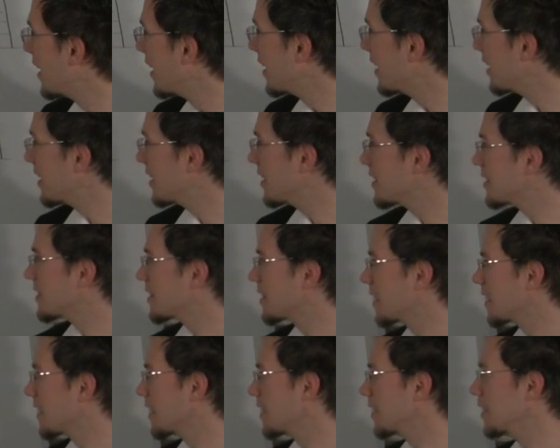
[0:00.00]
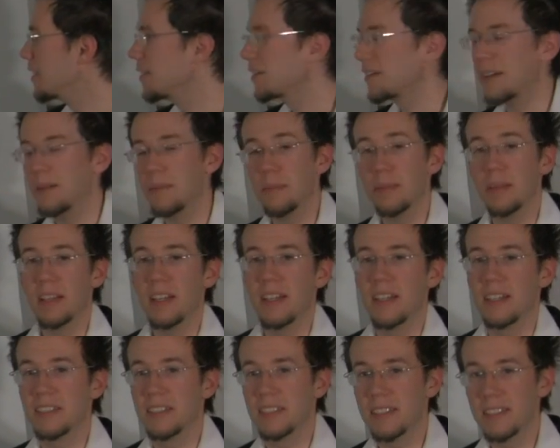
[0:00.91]
is you can
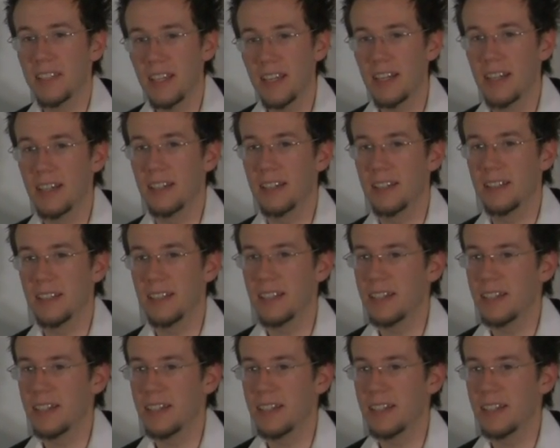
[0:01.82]
play a scale.